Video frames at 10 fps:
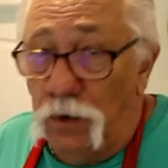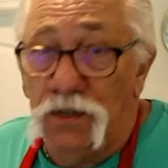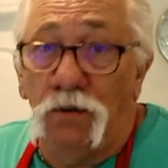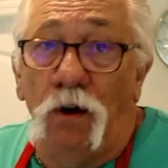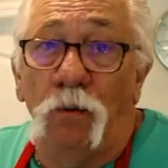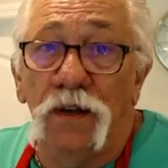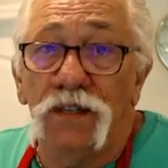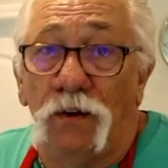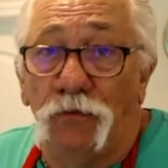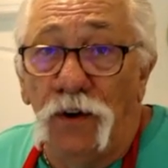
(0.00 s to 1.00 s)
we start with a
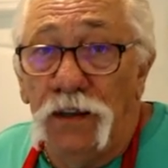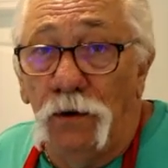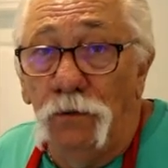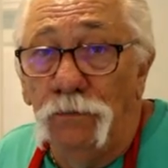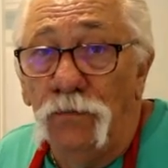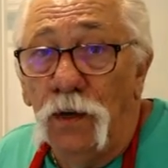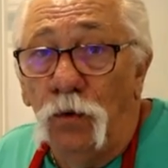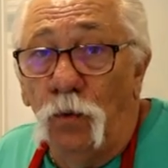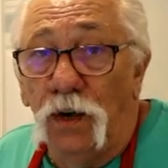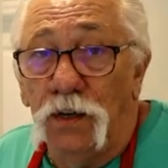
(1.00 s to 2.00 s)
sofrito,
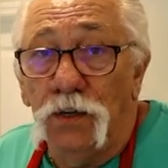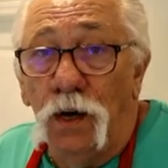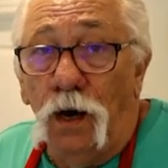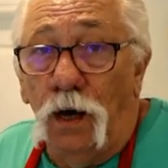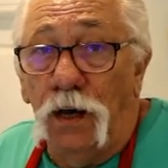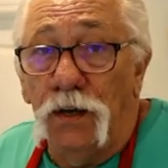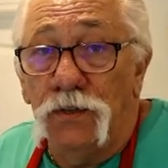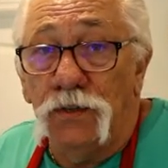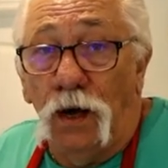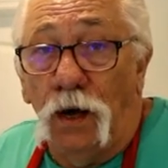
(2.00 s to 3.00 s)
which
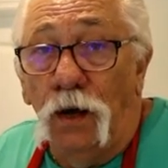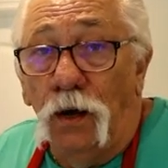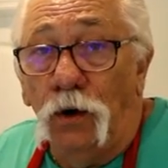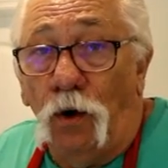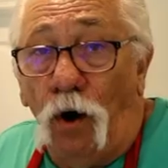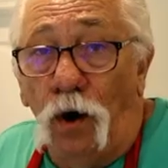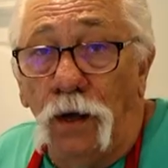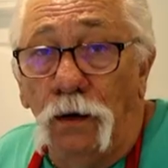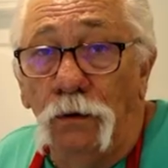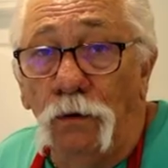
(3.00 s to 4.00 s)
is
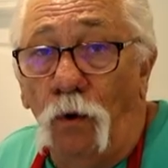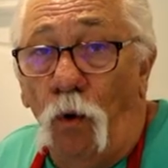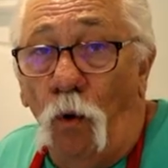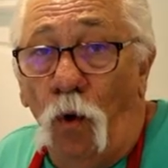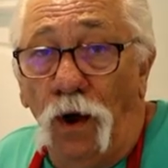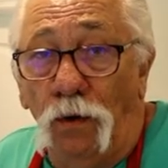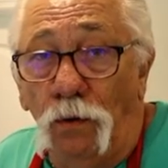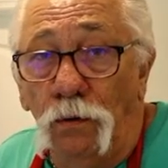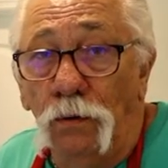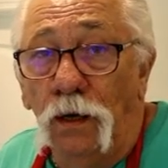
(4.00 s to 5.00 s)
garlic, oil,
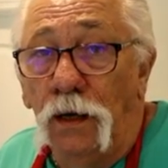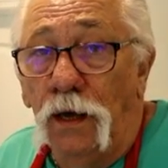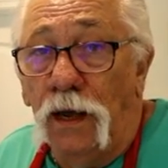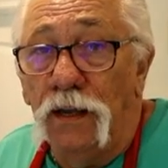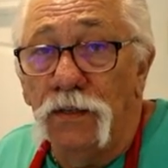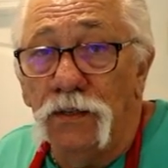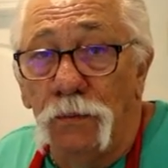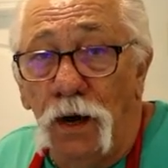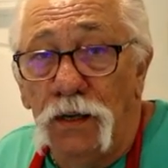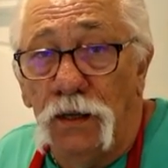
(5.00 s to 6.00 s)
and
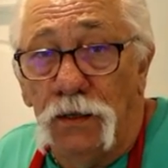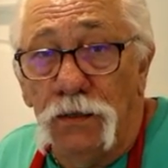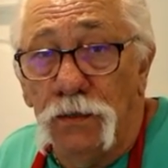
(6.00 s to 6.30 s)
some onions.